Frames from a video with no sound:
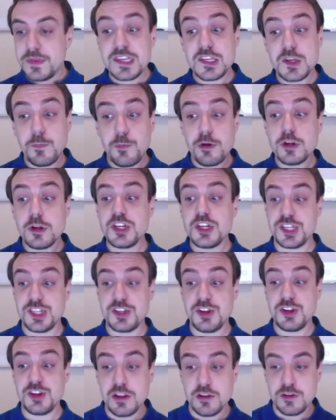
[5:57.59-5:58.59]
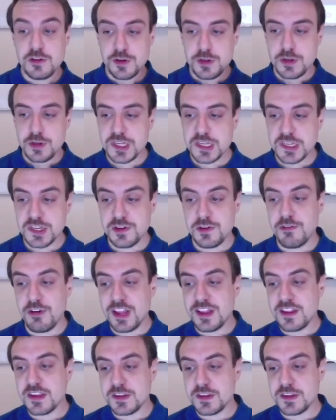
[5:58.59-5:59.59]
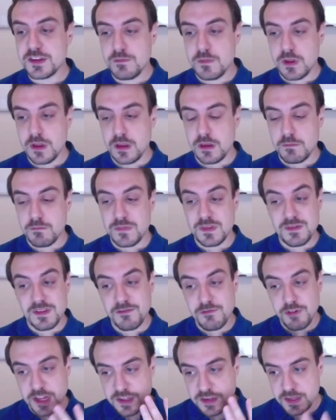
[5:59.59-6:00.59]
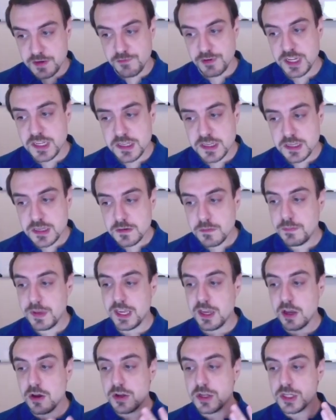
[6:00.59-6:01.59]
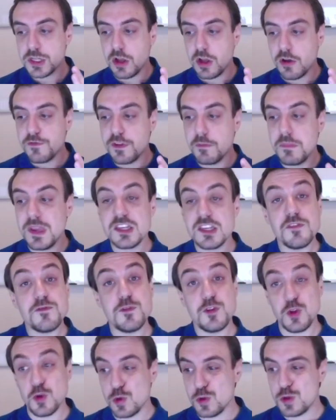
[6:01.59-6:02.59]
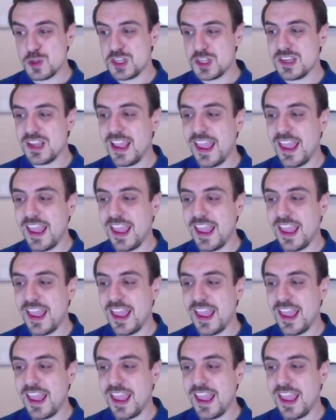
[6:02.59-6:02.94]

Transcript: This approach still introduces greatest risks because of the mix of tools